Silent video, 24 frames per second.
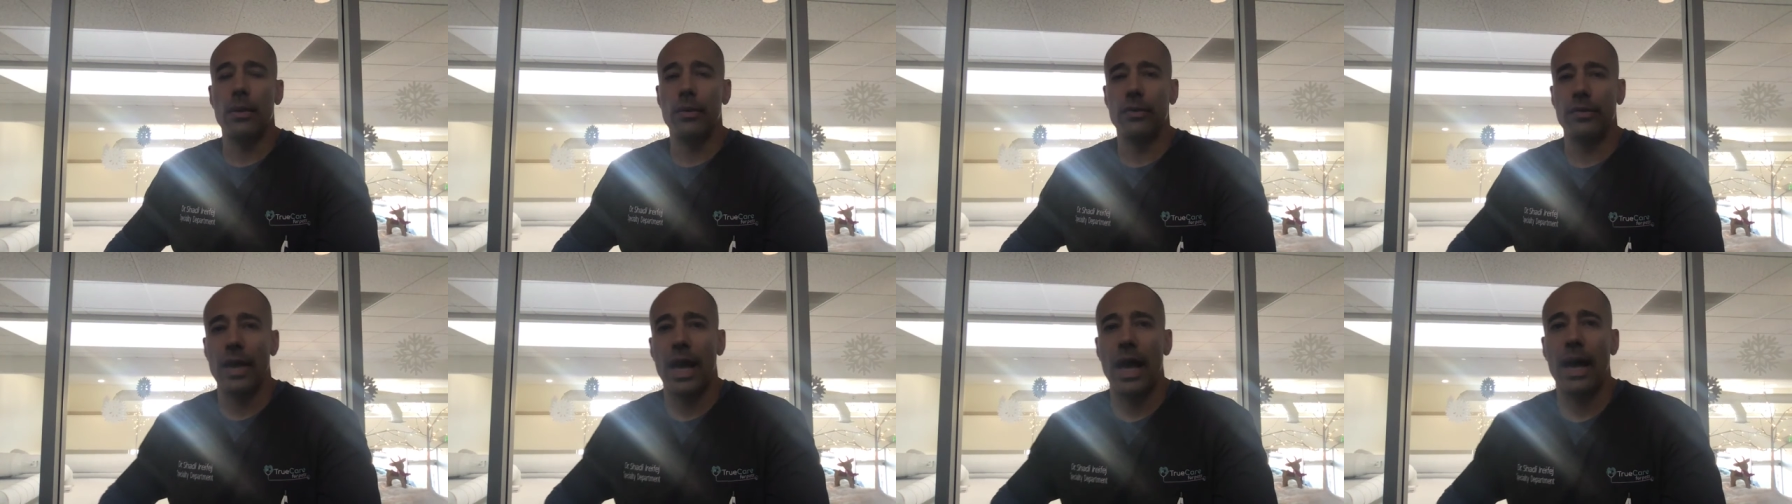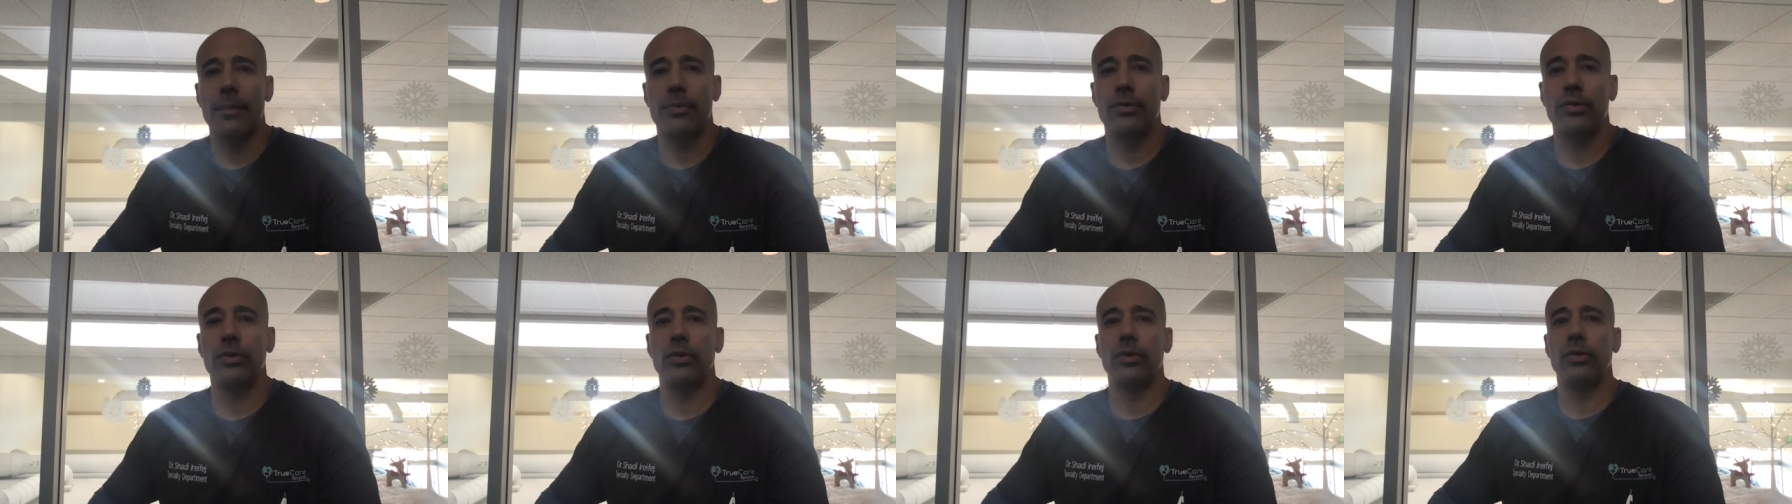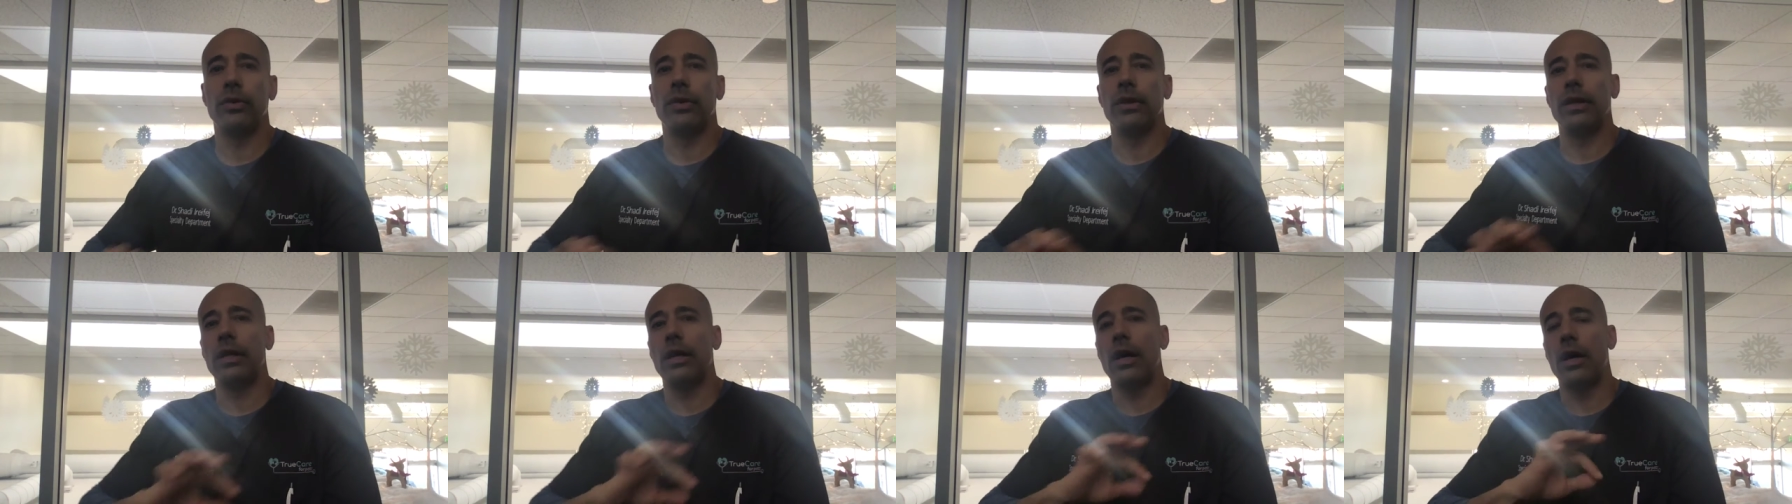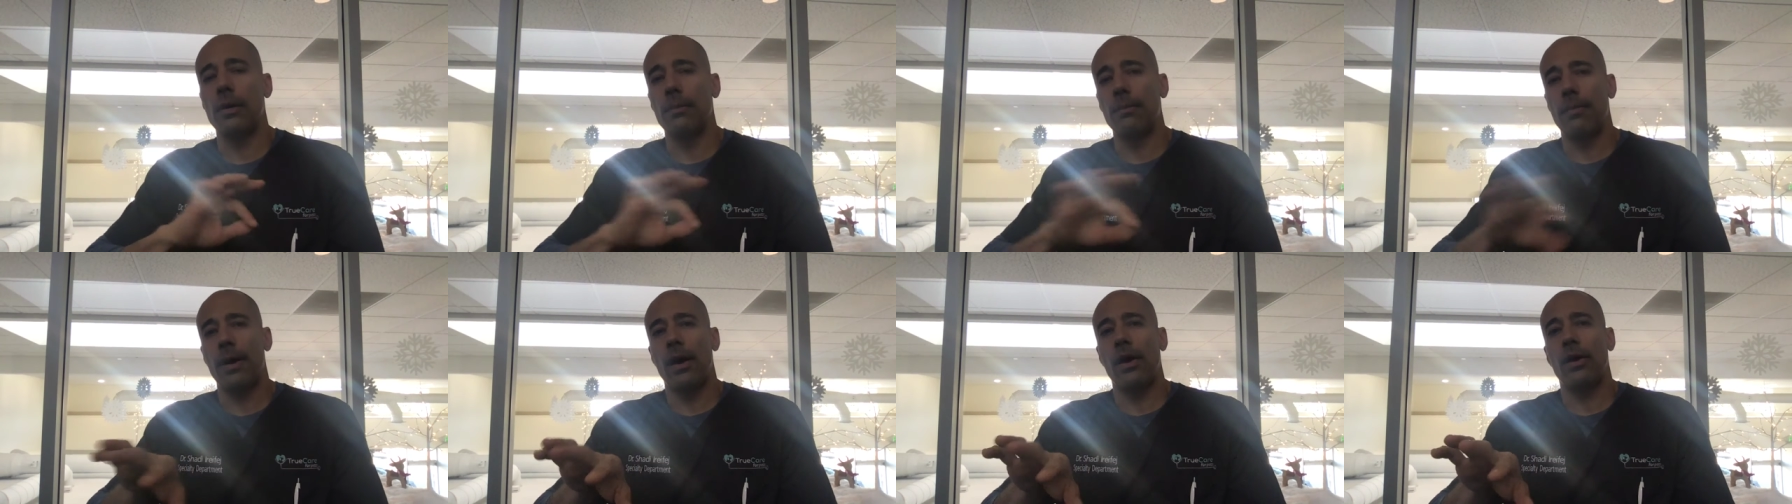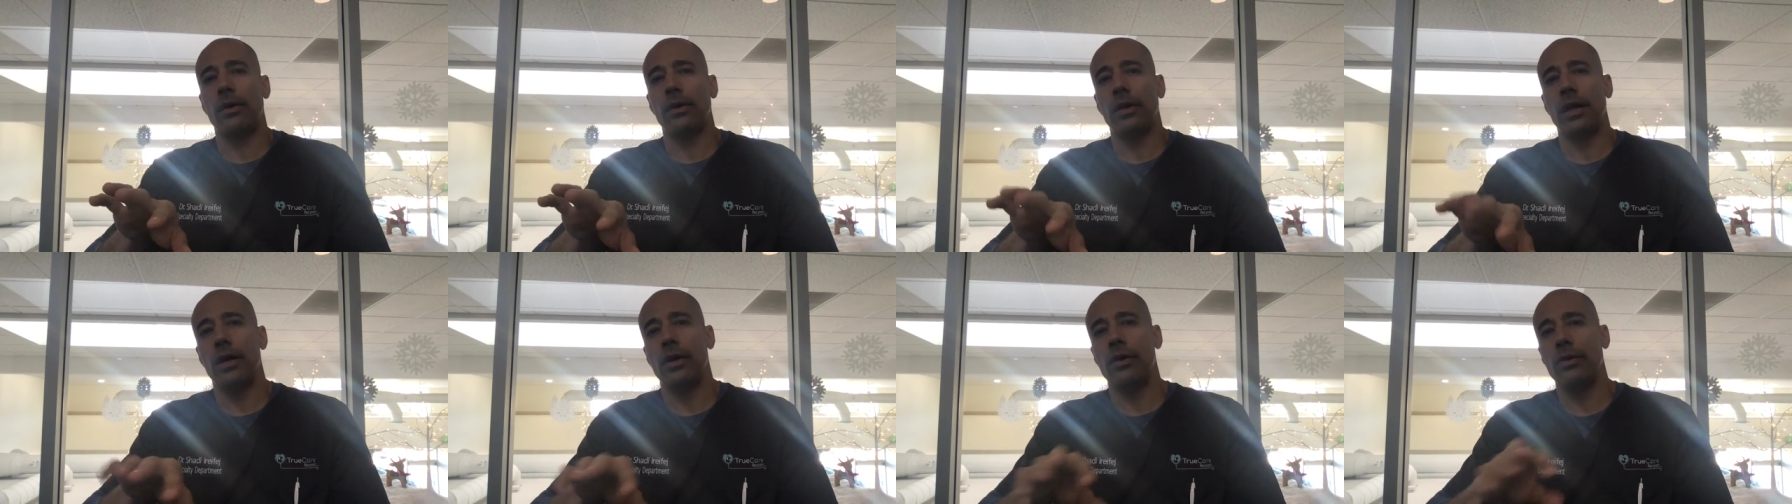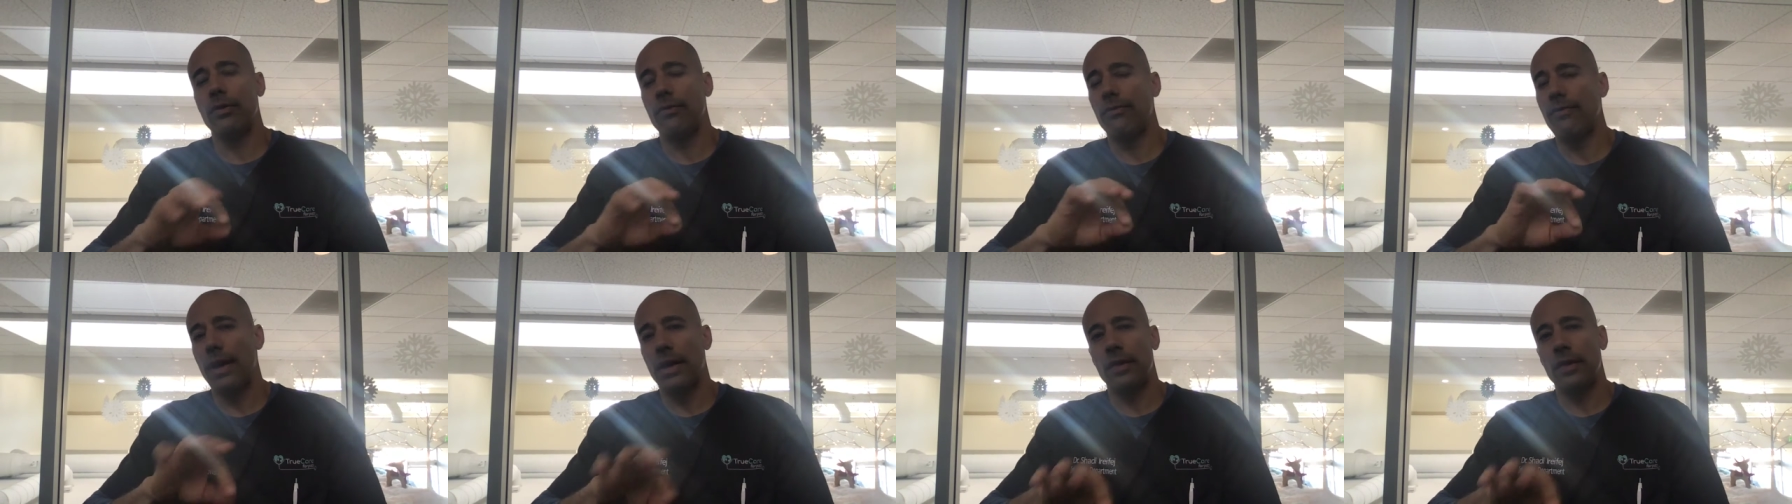It was absolutely unparalleled,